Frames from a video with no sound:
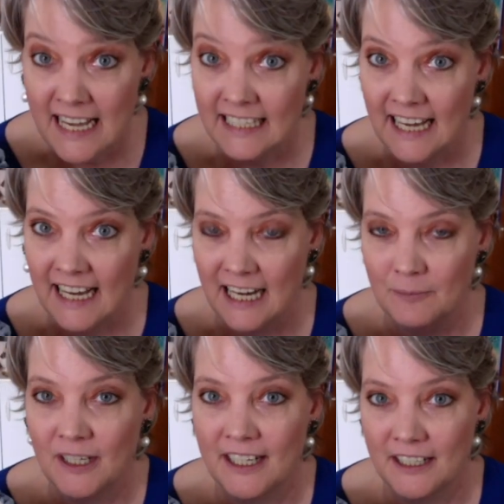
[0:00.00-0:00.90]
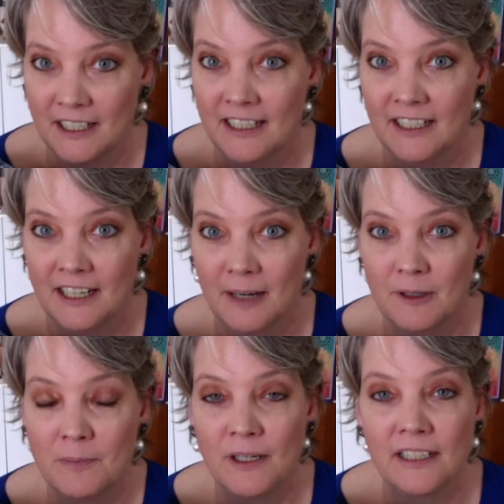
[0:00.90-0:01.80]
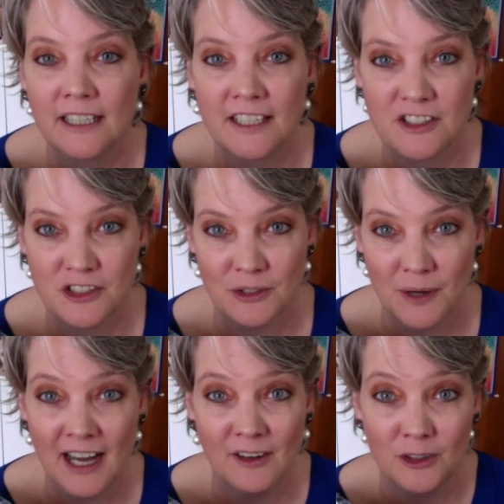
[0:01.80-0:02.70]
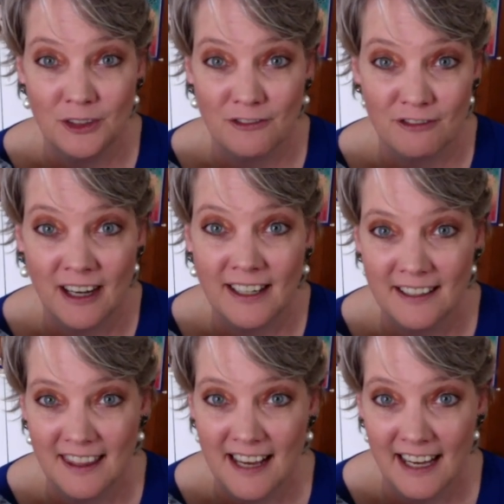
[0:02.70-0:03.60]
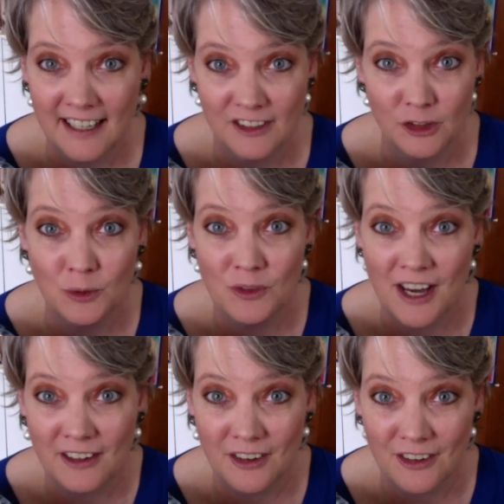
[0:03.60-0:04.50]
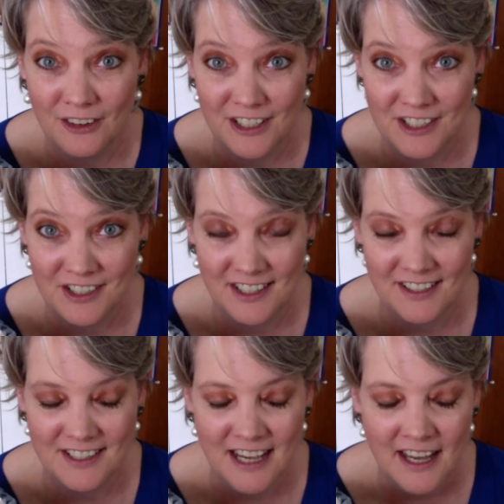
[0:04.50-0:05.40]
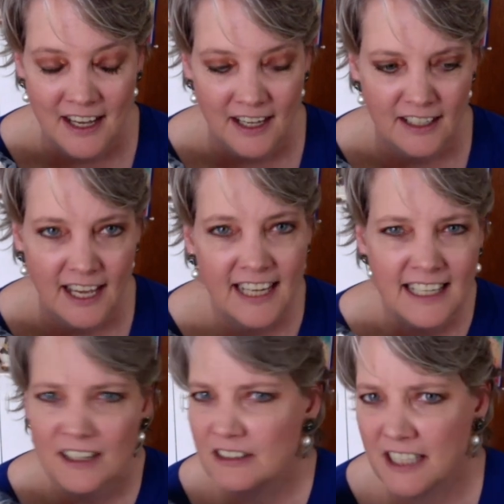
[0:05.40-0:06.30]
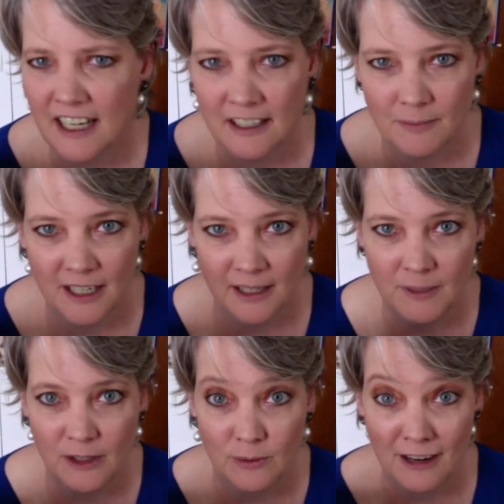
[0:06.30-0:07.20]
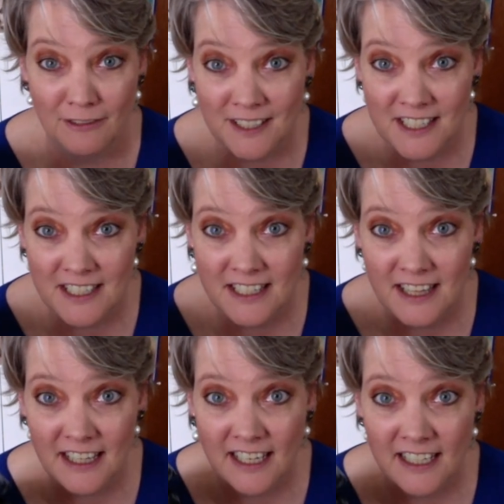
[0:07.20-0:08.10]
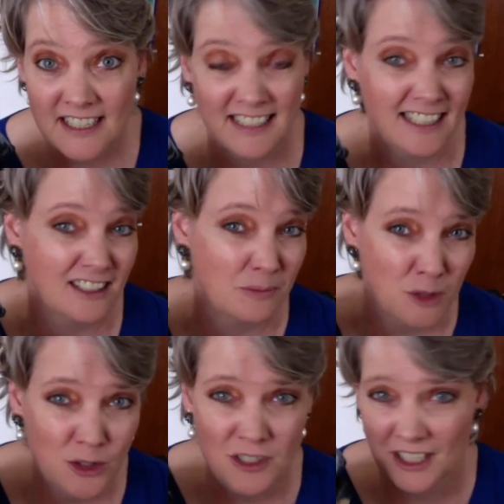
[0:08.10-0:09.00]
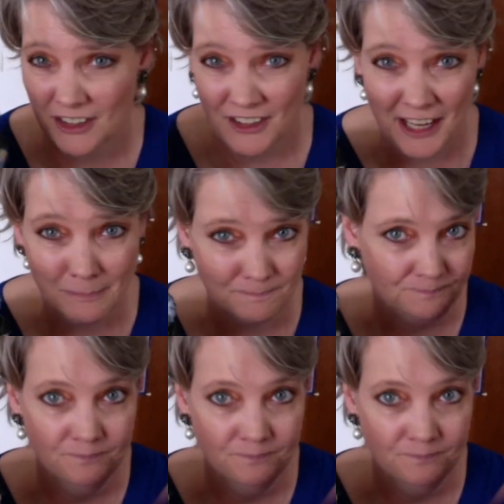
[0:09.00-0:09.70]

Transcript: Yeah, I'm going to I'm going to put links to how you can find that and who that artist is. And any time I make references to things and like the music and all that,